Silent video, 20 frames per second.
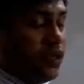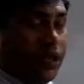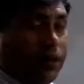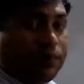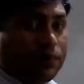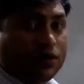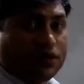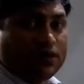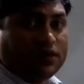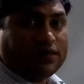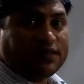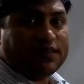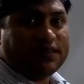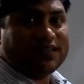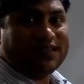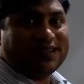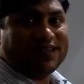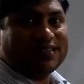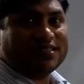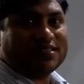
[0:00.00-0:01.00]
Important
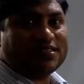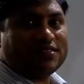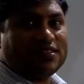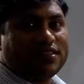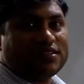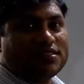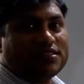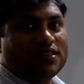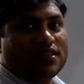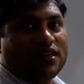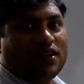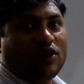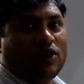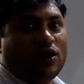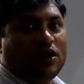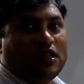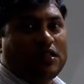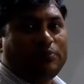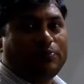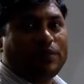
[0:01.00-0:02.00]
thing is this
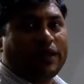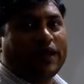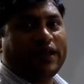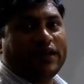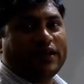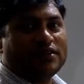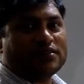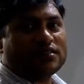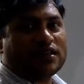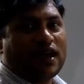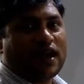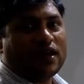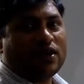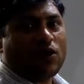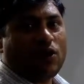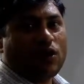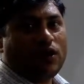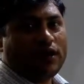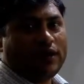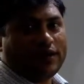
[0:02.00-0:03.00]
all pairs
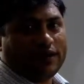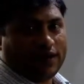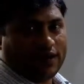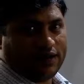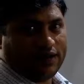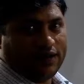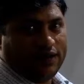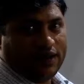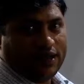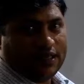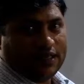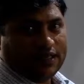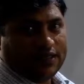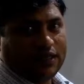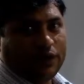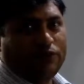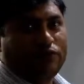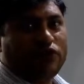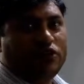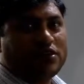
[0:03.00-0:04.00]
are ordered.
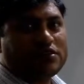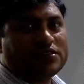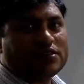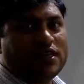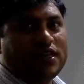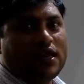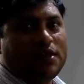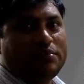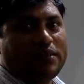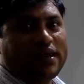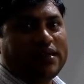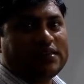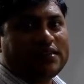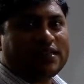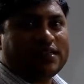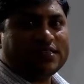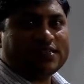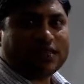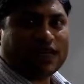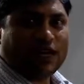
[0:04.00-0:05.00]
The first
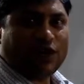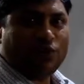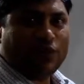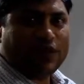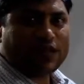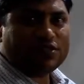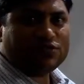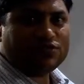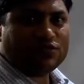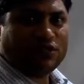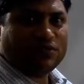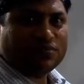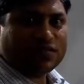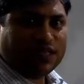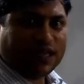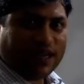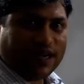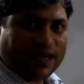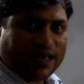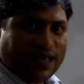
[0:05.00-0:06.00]
element is always from
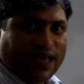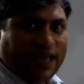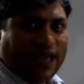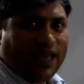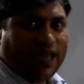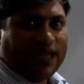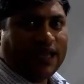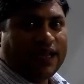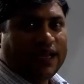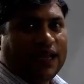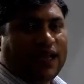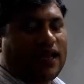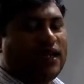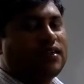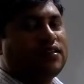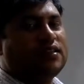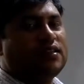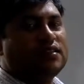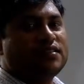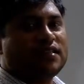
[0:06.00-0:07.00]
set A
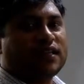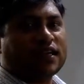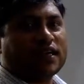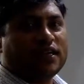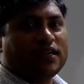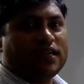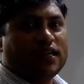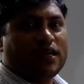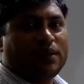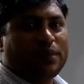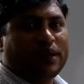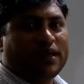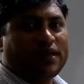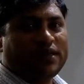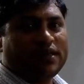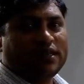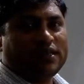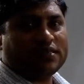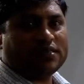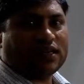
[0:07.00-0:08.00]
and the second
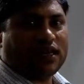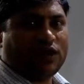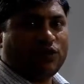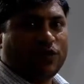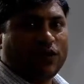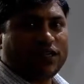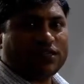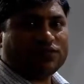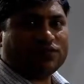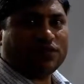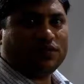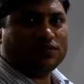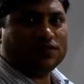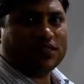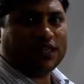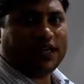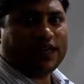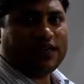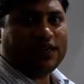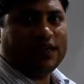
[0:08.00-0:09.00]
element is always
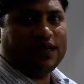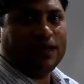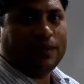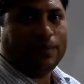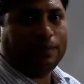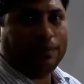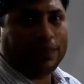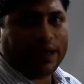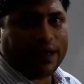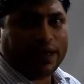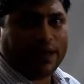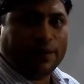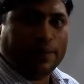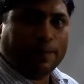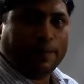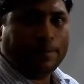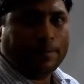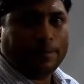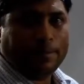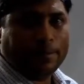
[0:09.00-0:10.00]
from set
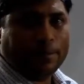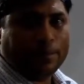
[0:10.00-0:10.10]
B.